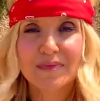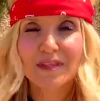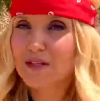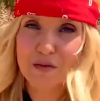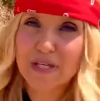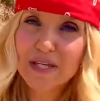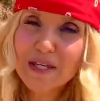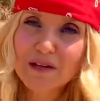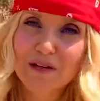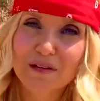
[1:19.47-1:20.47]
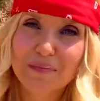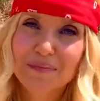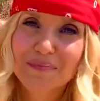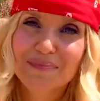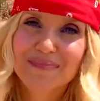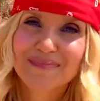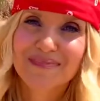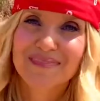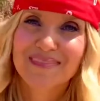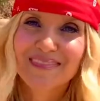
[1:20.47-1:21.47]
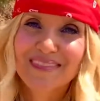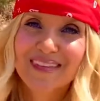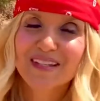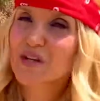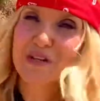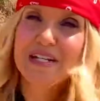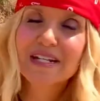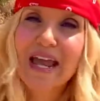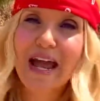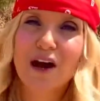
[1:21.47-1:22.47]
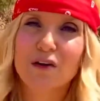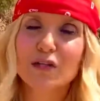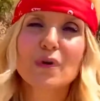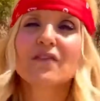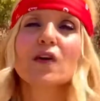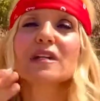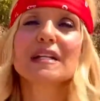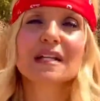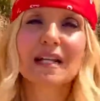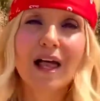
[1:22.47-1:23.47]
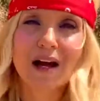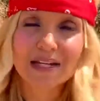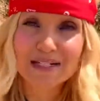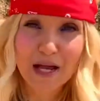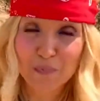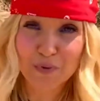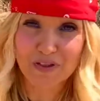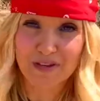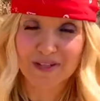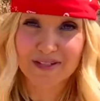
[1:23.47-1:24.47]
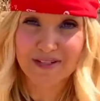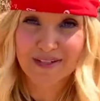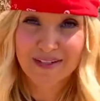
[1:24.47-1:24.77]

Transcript: It's already here. It's already now. You have already lined up with it.